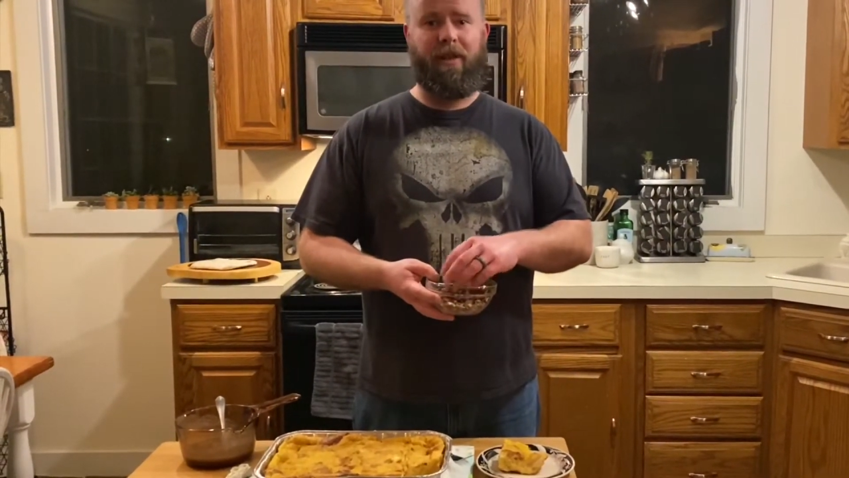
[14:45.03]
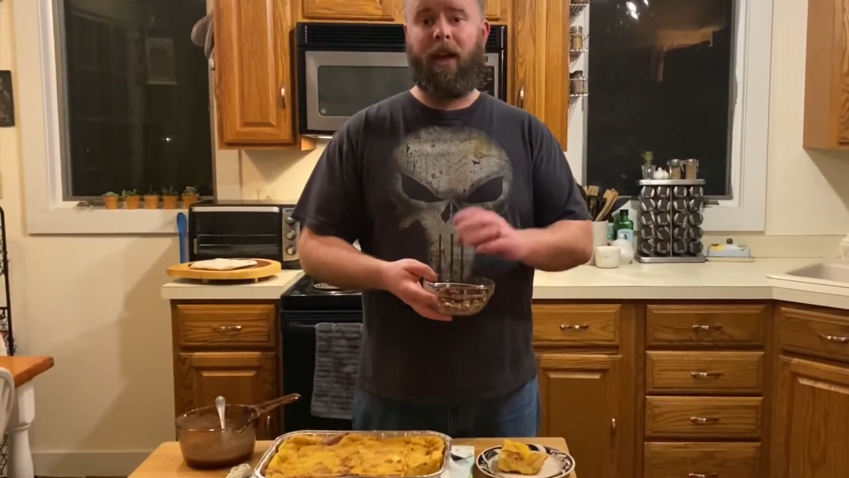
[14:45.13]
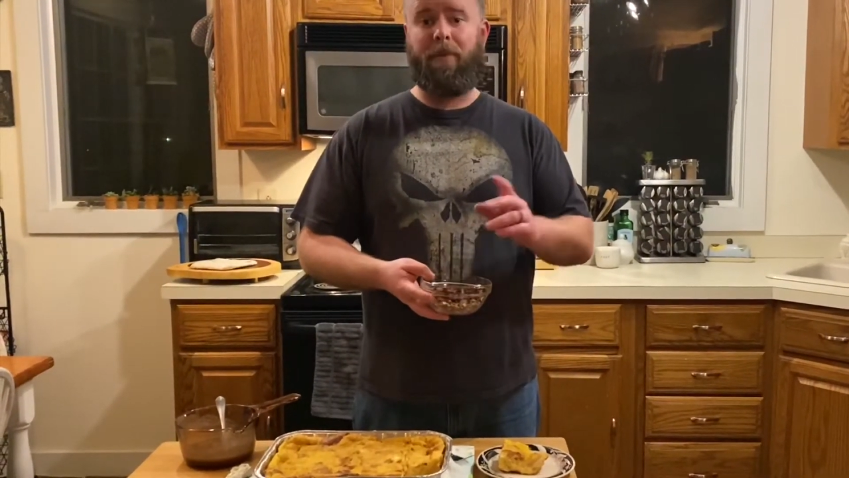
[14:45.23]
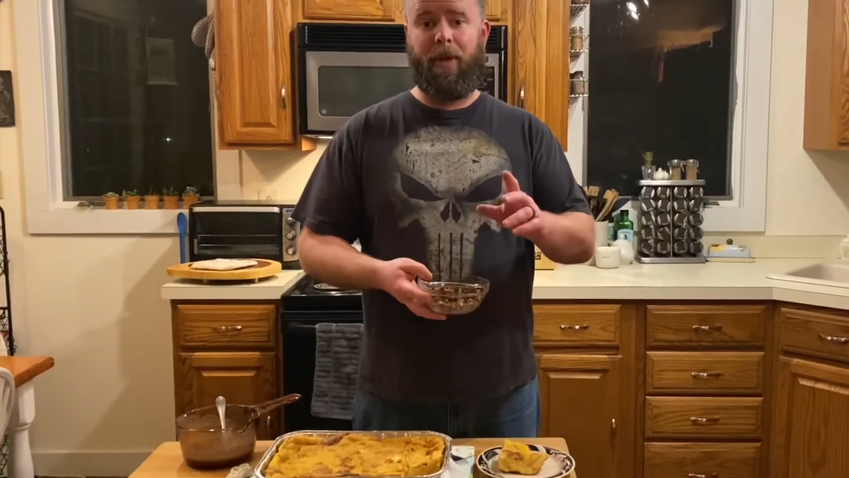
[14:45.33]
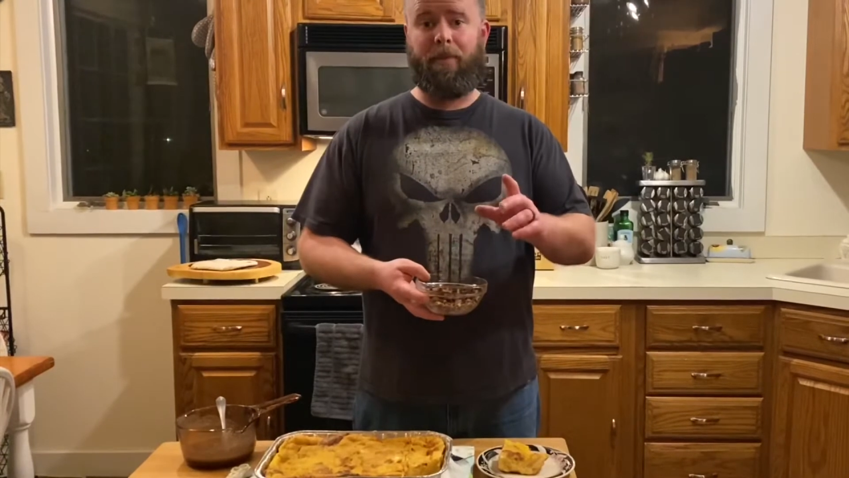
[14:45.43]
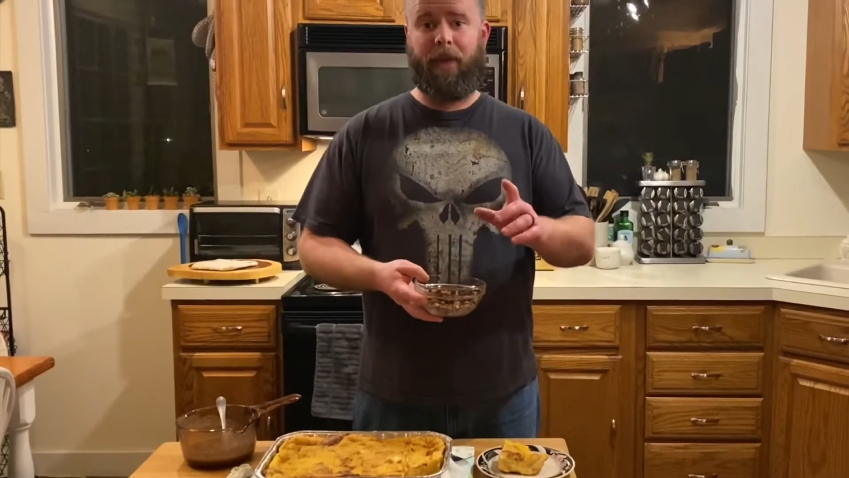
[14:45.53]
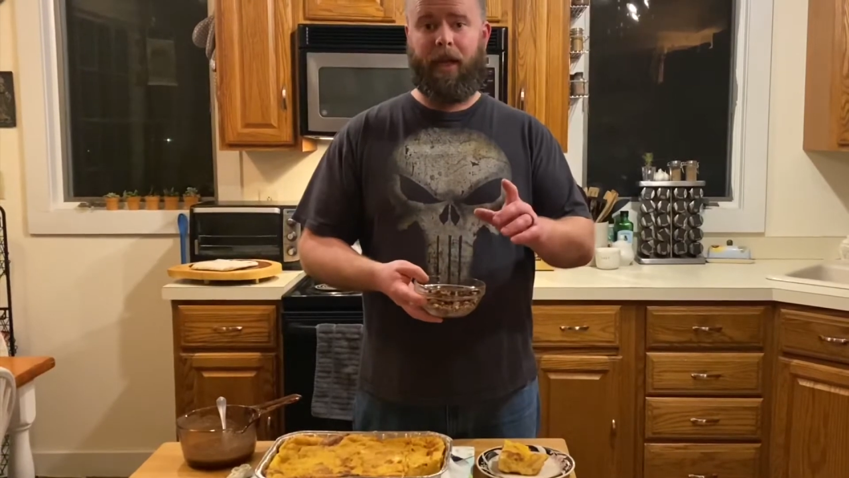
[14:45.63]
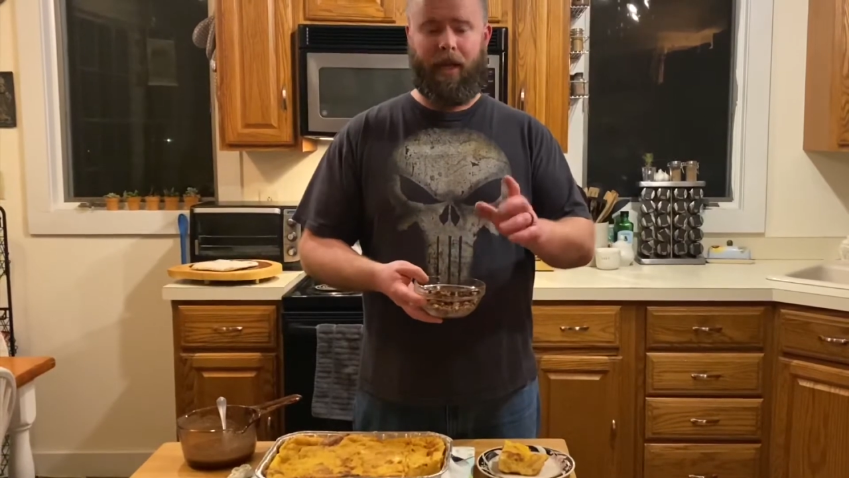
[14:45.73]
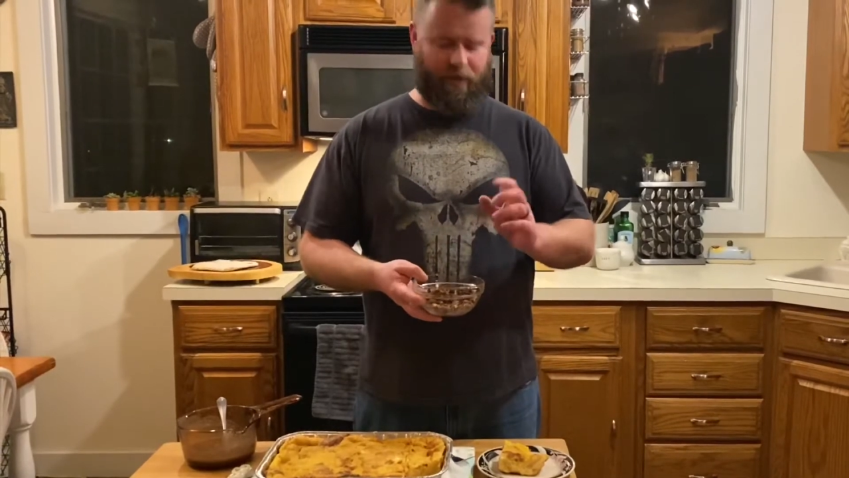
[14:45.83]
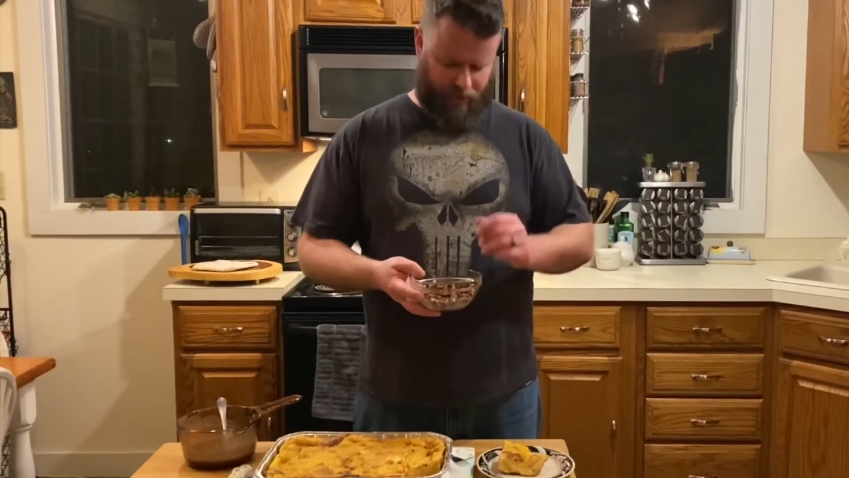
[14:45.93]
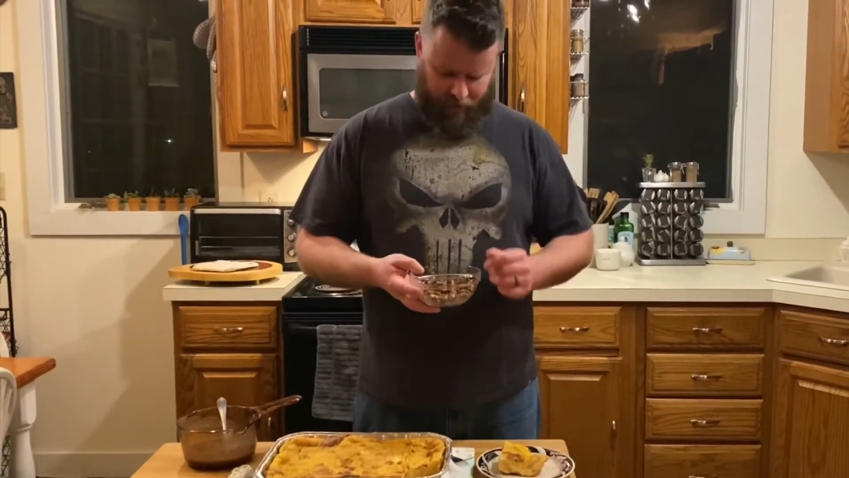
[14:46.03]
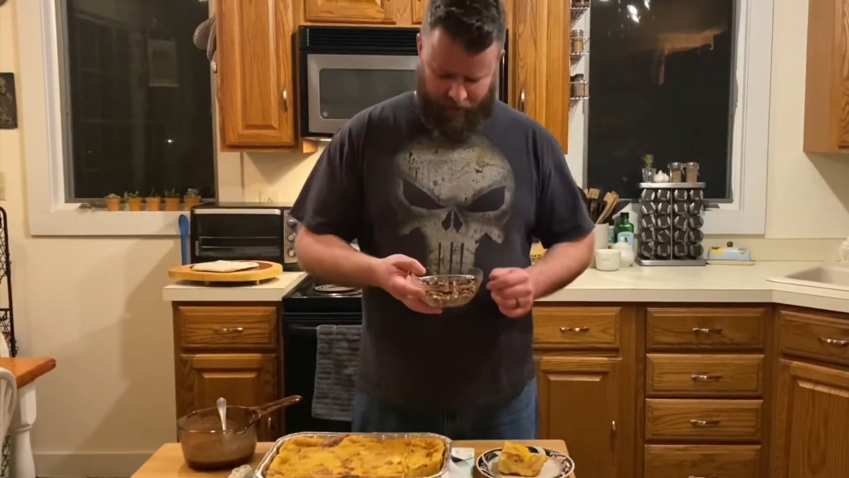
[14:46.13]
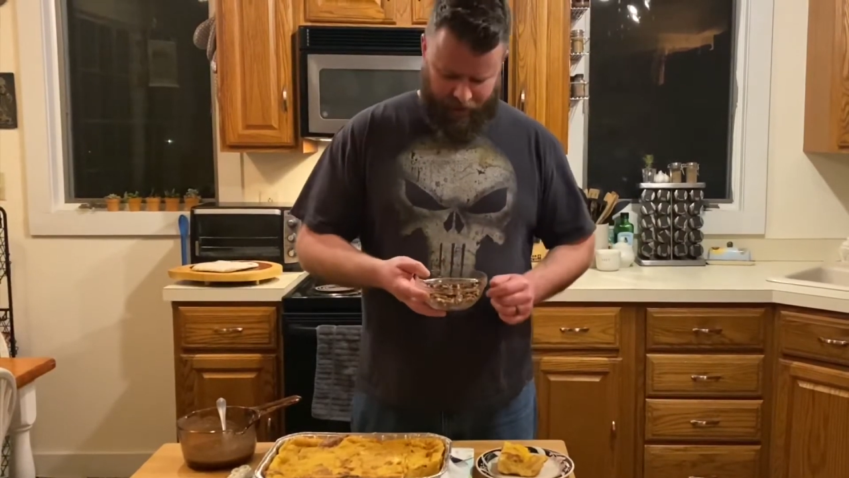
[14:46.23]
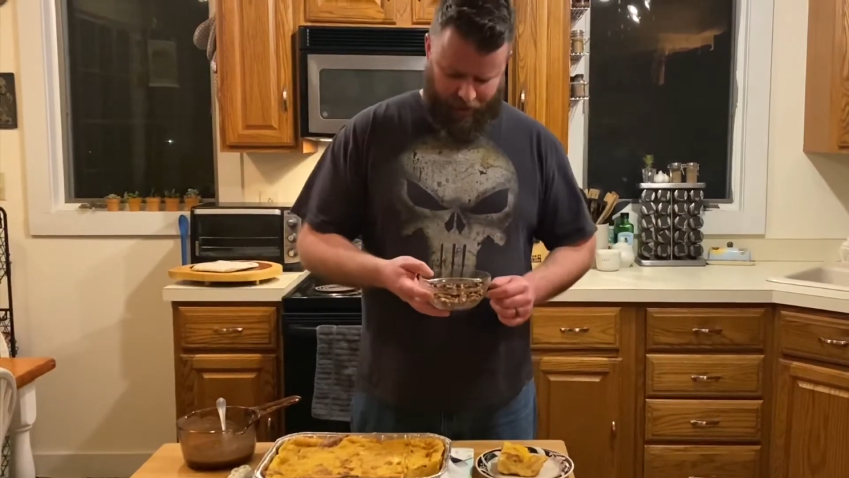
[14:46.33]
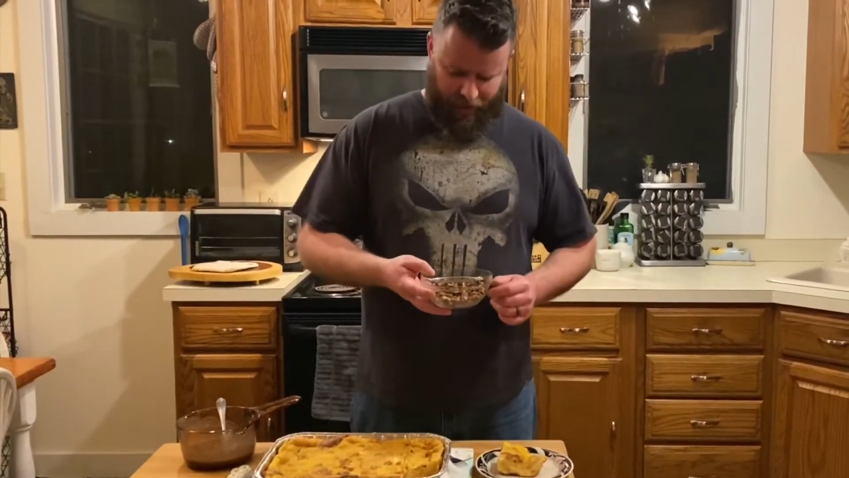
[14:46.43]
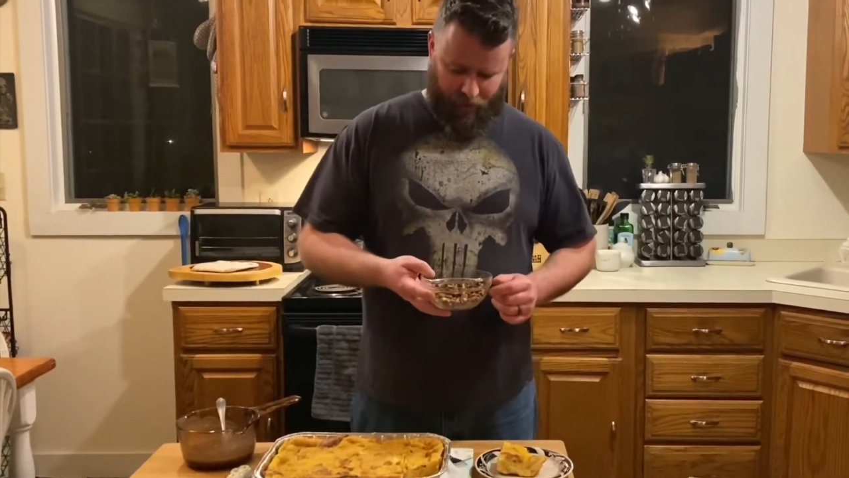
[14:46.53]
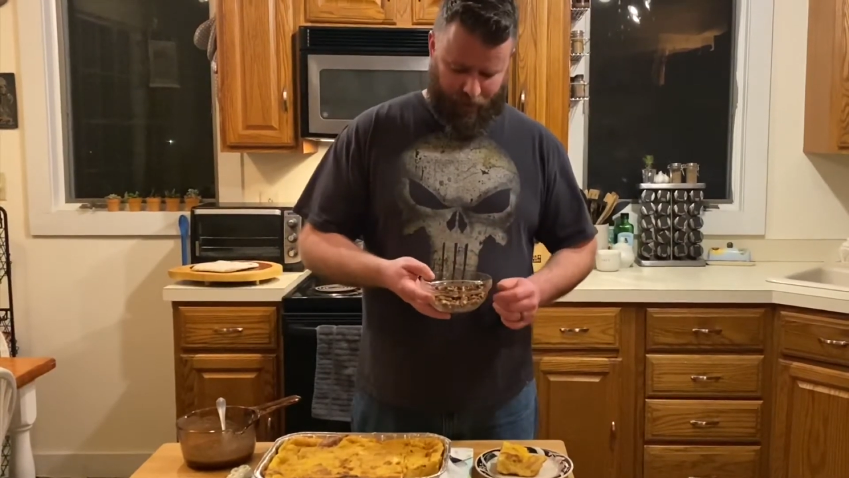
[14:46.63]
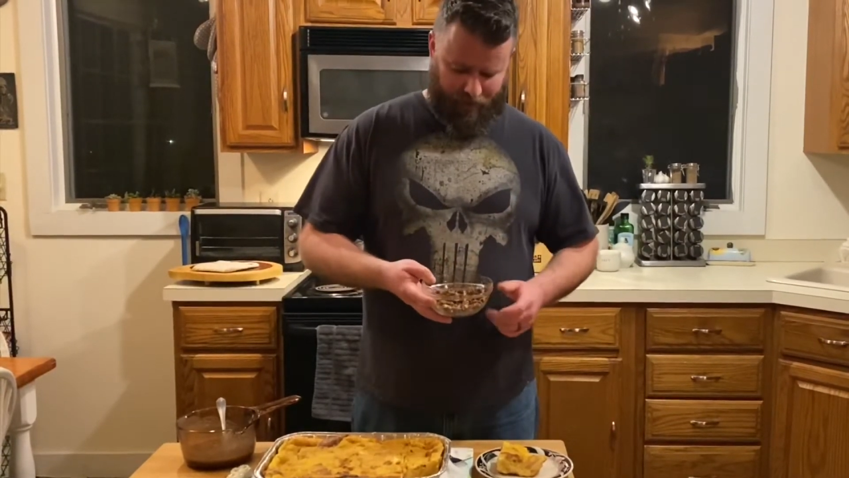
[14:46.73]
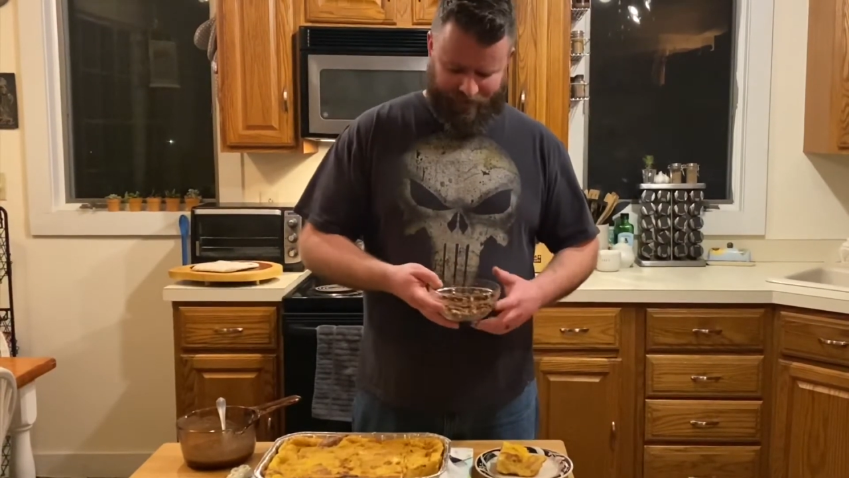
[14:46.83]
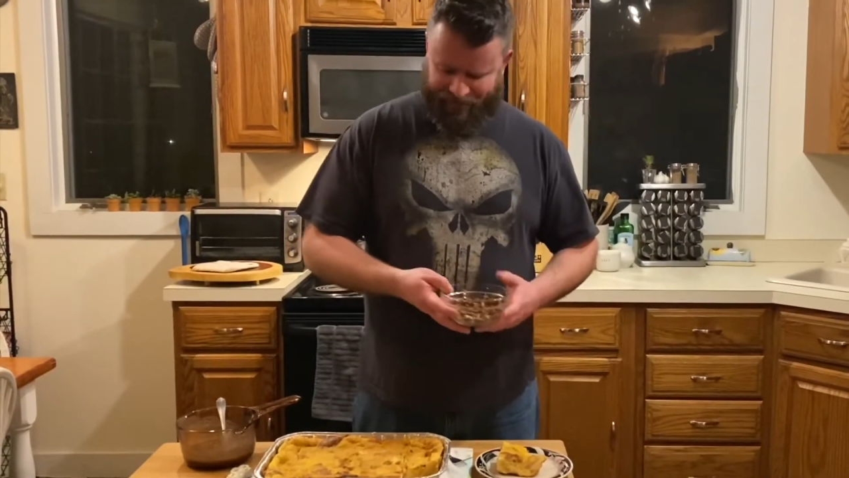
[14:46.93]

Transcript: I meant pecans. Anyway,